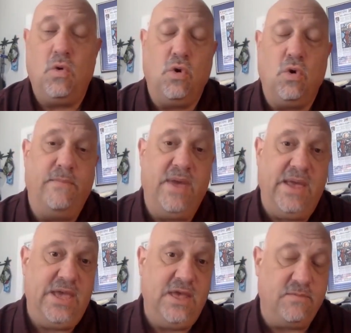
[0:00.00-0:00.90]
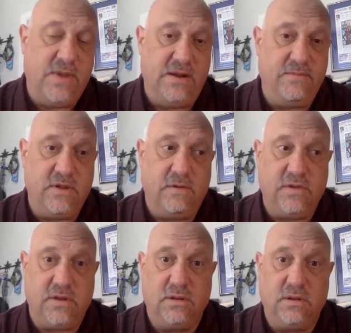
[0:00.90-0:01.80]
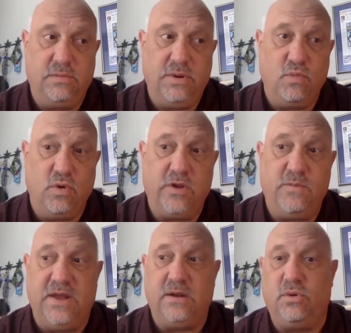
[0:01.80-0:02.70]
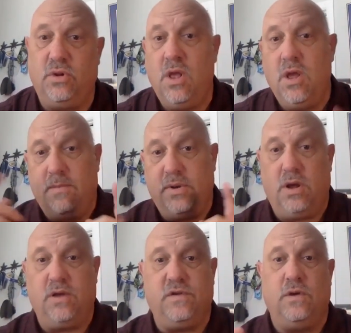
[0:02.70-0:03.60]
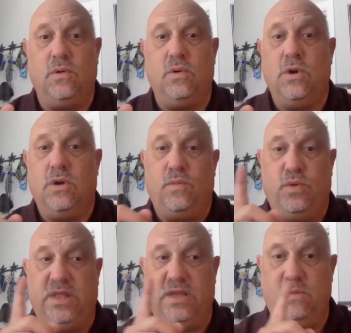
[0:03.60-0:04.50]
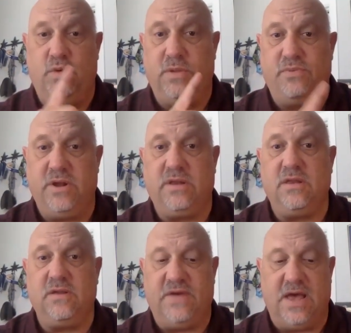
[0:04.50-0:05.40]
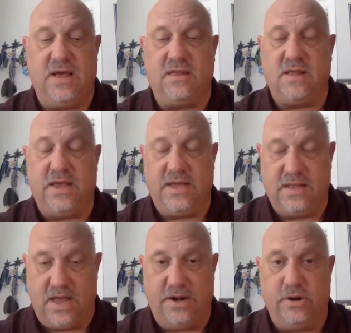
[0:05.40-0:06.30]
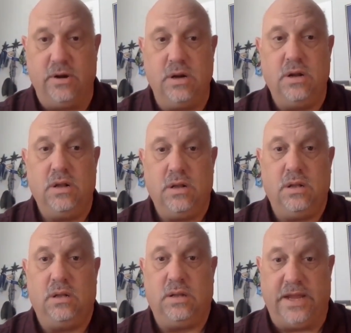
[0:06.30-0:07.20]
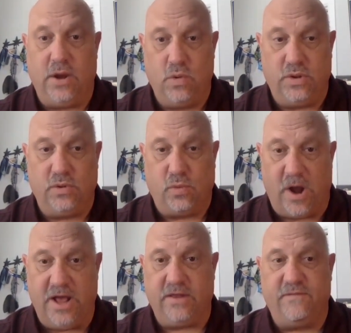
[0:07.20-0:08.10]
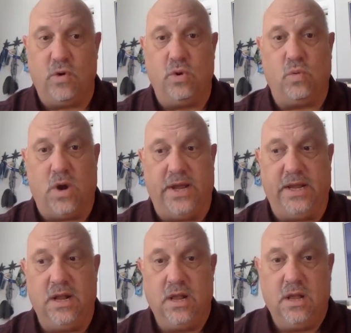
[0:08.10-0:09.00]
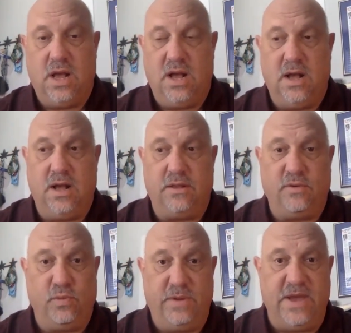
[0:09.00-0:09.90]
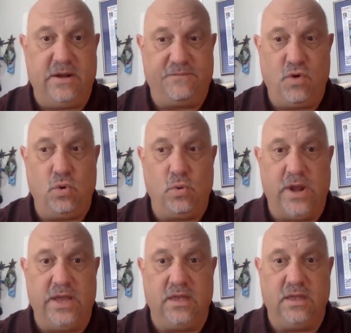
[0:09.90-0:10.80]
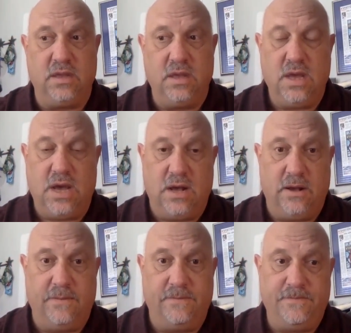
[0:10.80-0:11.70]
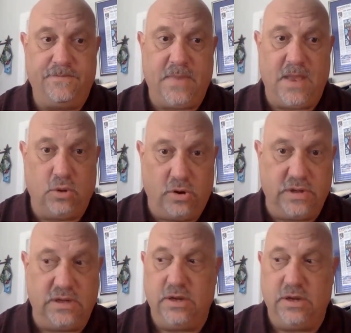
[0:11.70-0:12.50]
or maybe he's made himself just a little bit more expendable. But also with the presence of guys like Leiter like the rise of Owen White, the rebound of Cole Reagans, Larson